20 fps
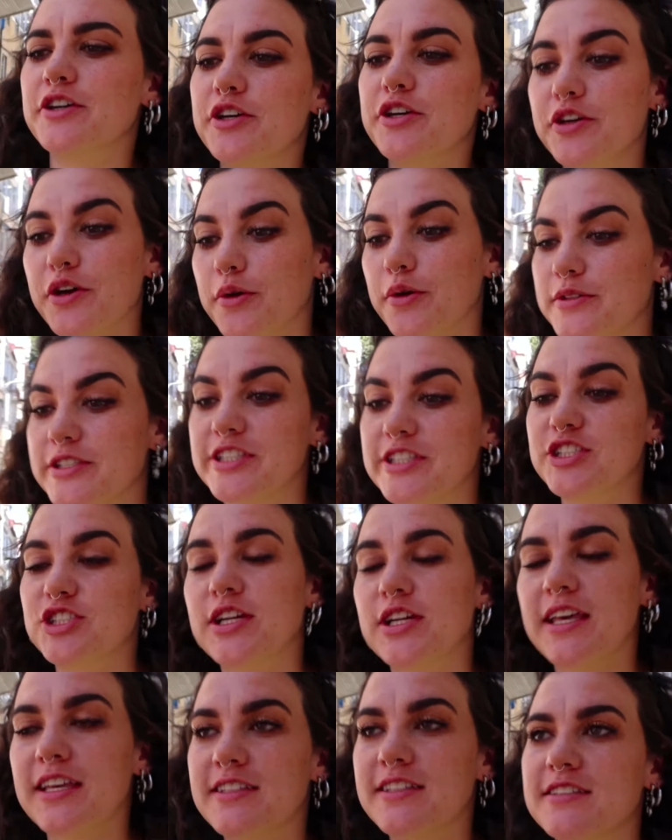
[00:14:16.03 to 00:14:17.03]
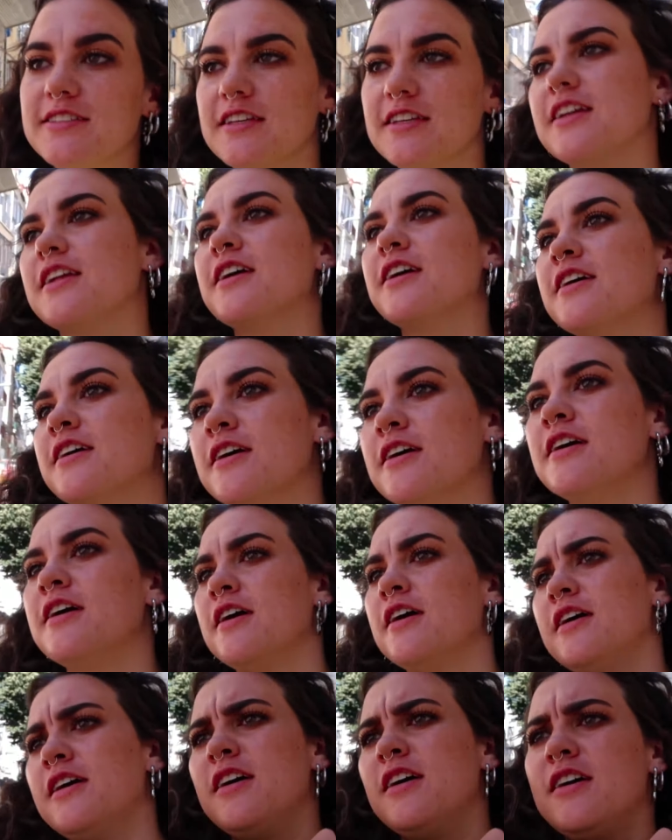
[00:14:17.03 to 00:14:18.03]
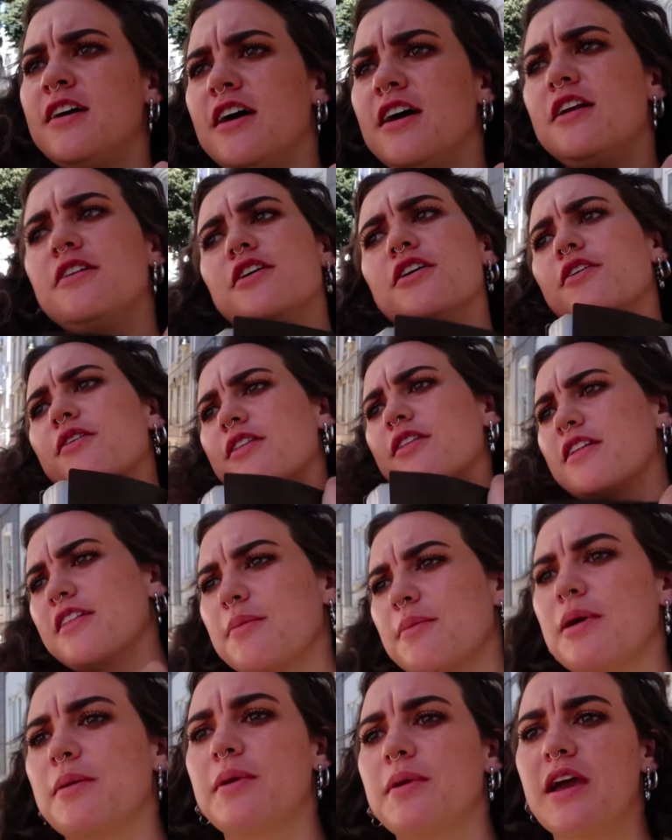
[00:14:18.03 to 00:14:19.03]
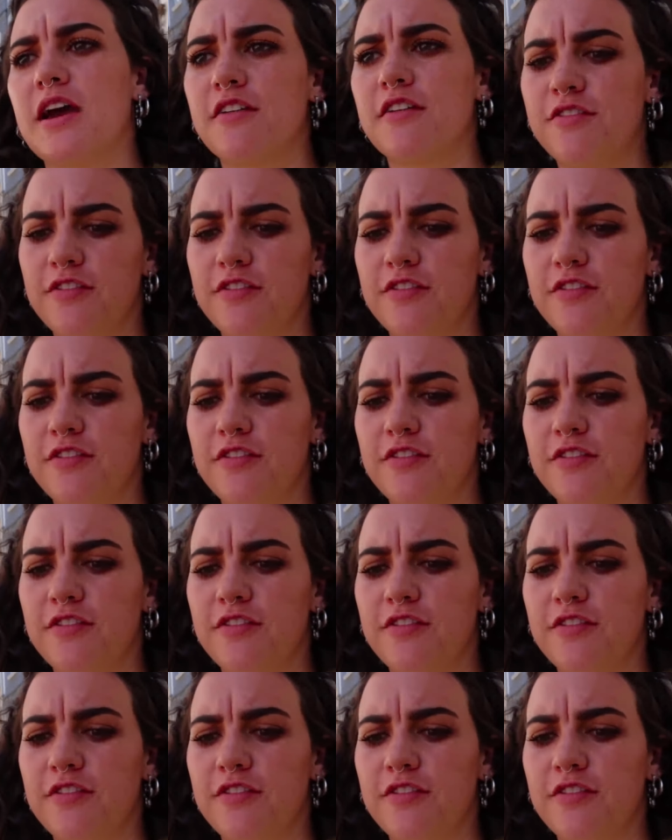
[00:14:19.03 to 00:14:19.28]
goats and chickens, and I don't know, I think that might be kind of